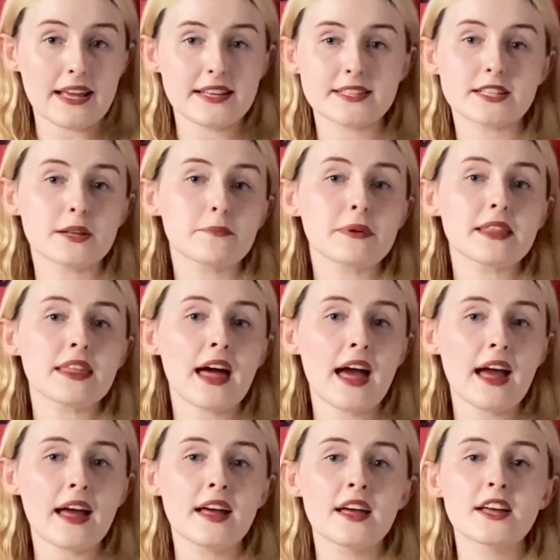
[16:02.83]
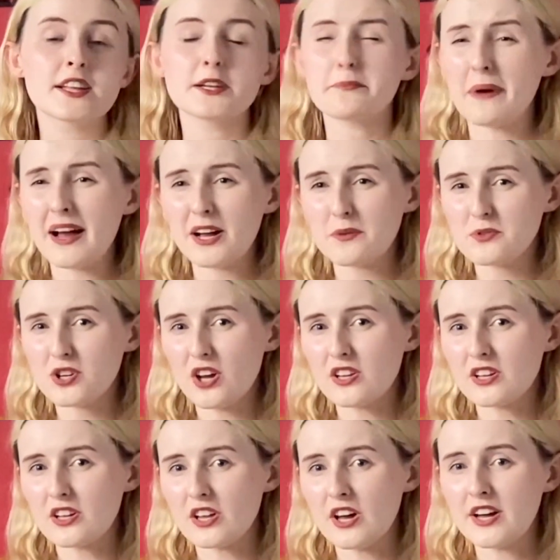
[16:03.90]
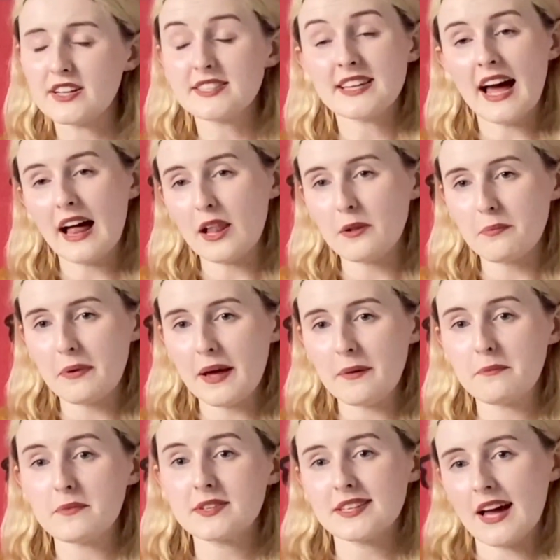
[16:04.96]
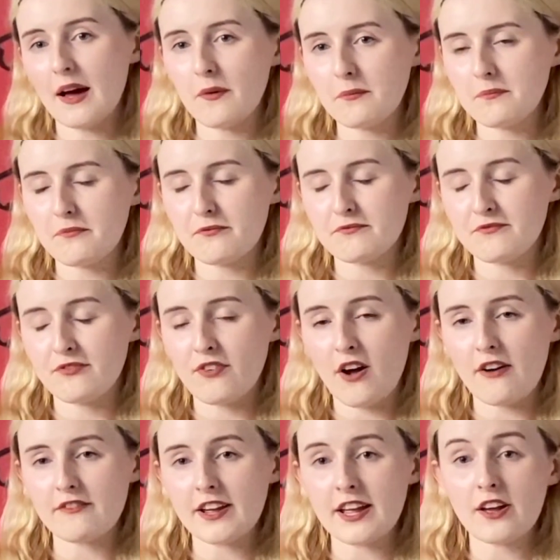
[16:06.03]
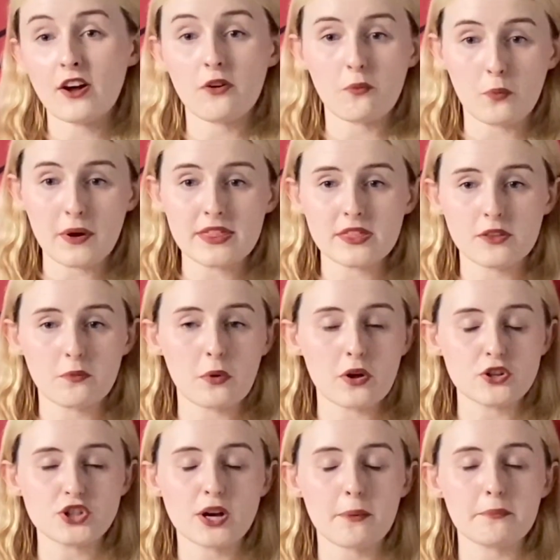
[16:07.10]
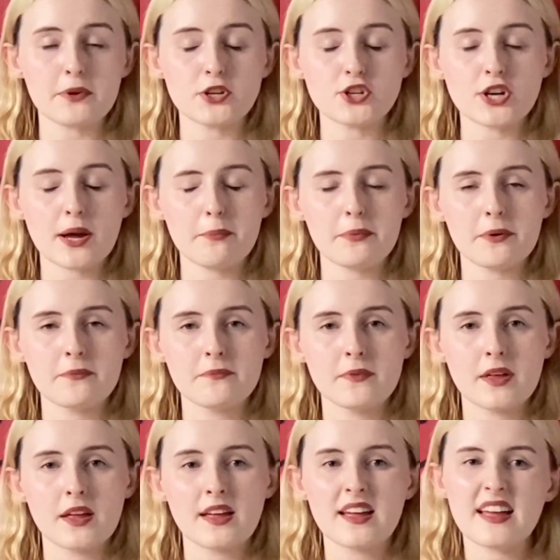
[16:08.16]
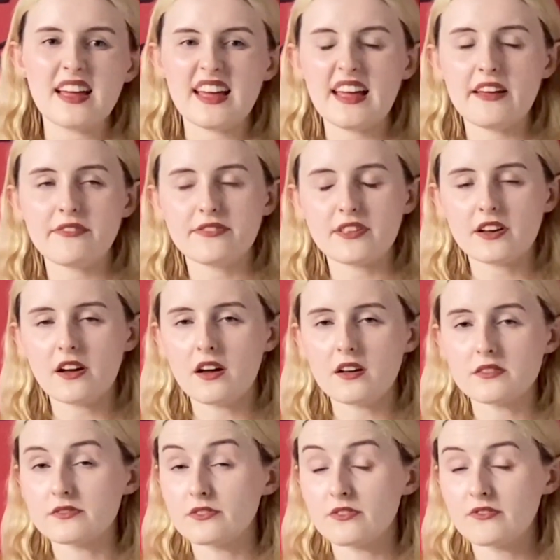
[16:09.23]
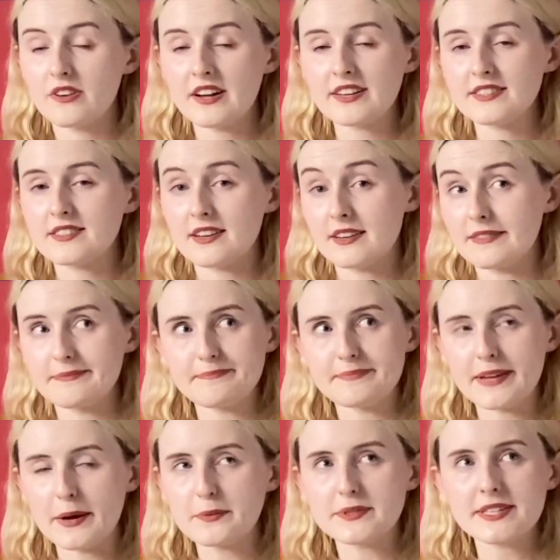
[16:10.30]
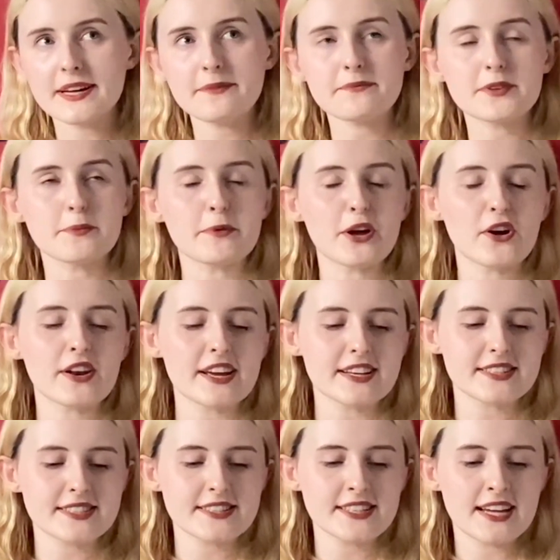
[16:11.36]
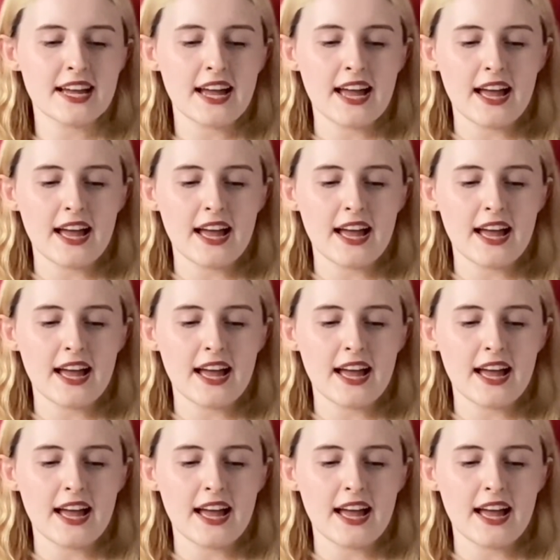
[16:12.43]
He's going to be there to back up Charles Leclerc, to help Ferrari win the World Championship. If the car's all right, I doubt it, to be honest.